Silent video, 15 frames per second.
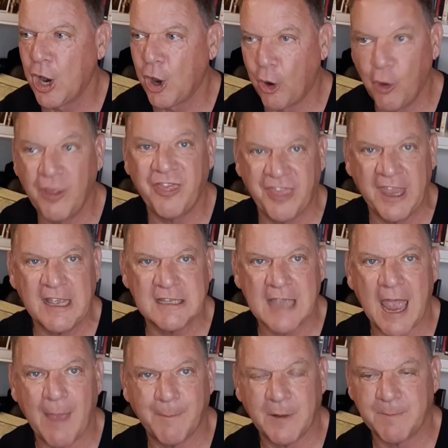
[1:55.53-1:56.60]
Good things
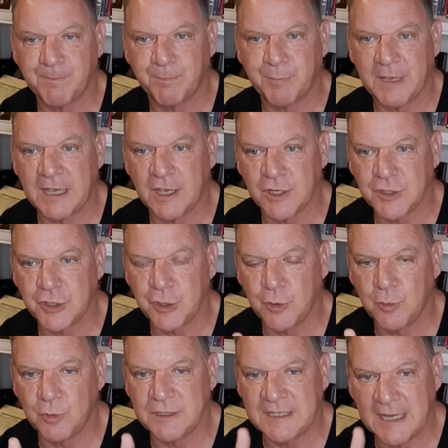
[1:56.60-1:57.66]
happen because
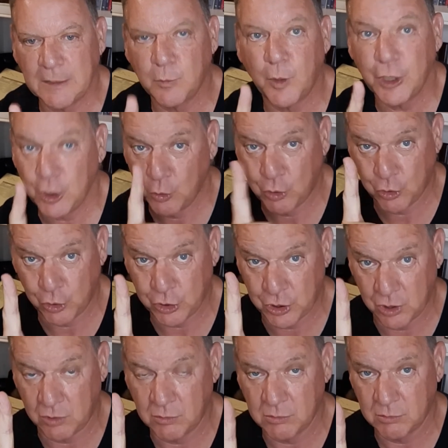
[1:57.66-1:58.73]
you did what you could
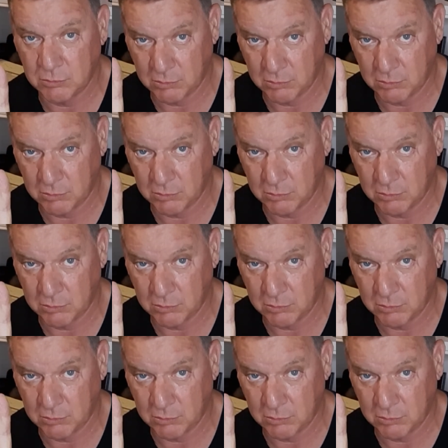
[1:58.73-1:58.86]
do,